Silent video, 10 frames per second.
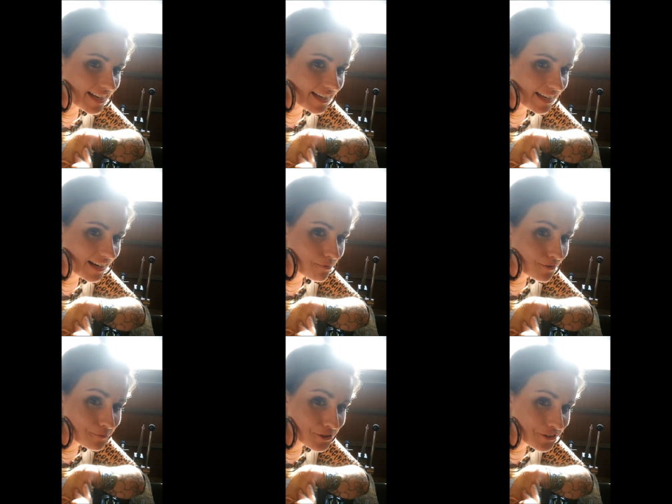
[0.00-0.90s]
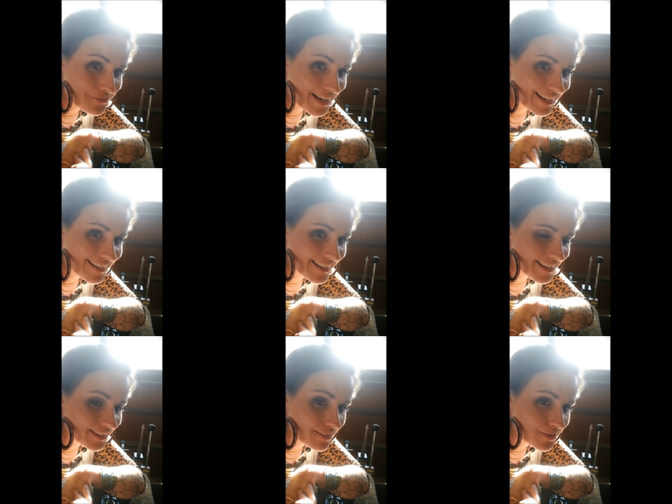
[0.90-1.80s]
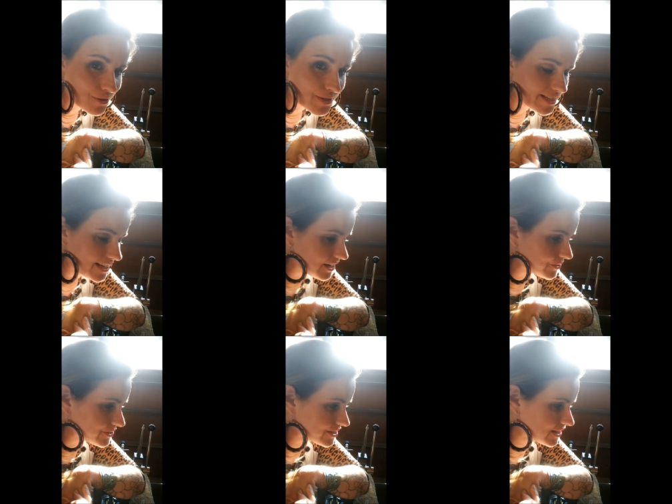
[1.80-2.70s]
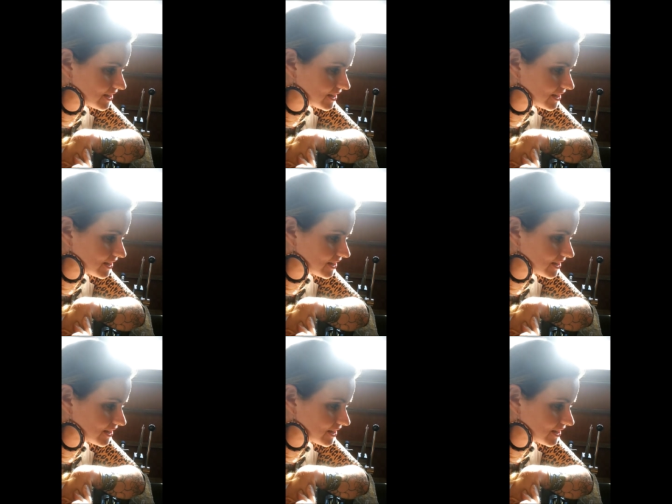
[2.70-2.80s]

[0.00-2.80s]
And I'm from rural Nevada. I love ghost towns.